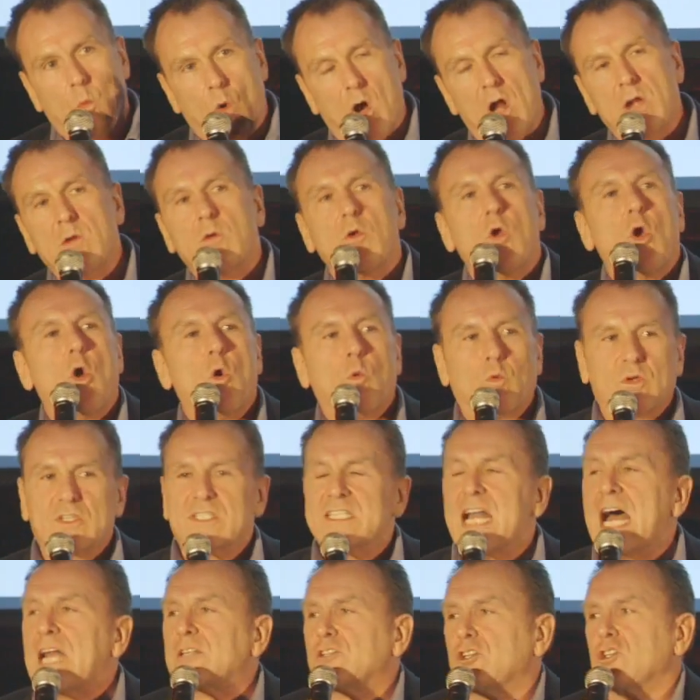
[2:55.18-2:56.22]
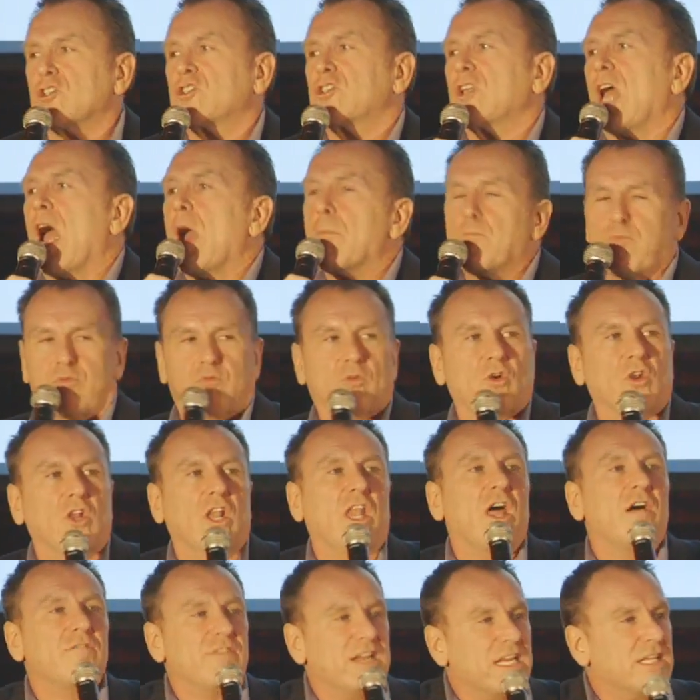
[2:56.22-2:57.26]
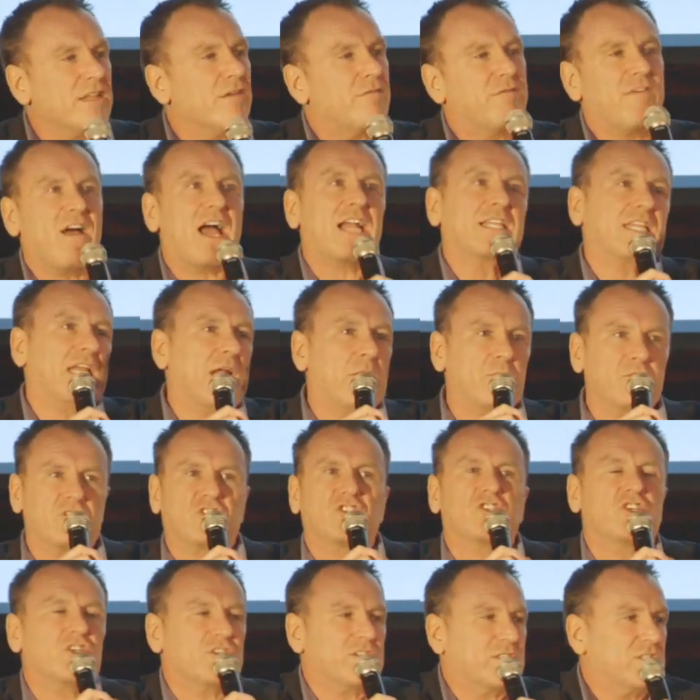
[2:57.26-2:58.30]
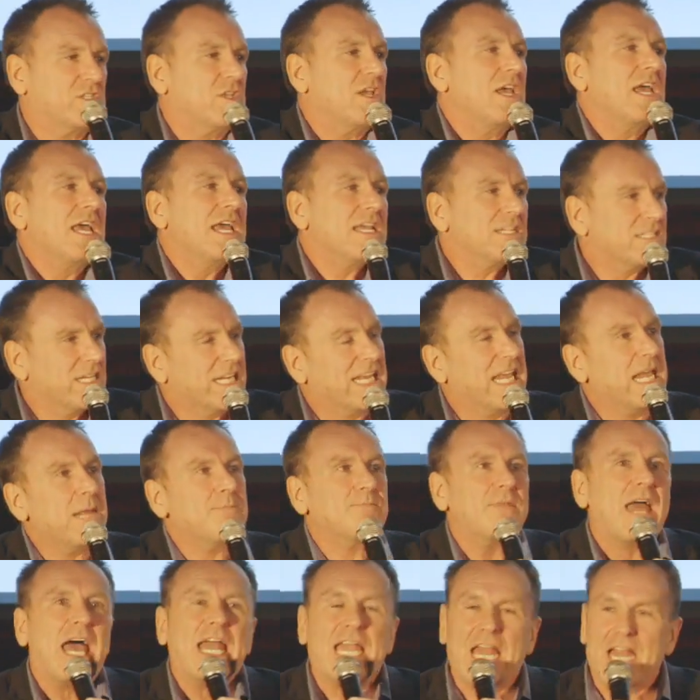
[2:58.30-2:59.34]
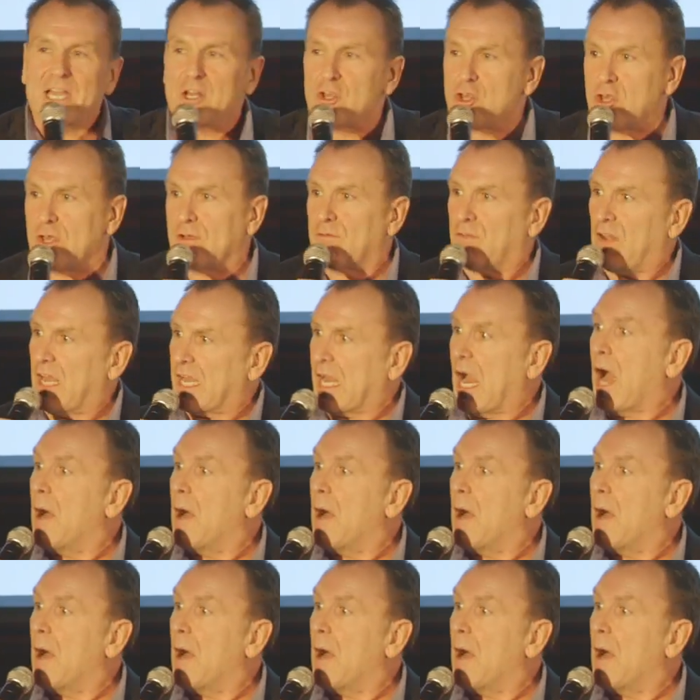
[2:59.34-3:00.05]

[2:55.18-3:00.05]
One was not just loving the fact that I was just to keep that energy of like,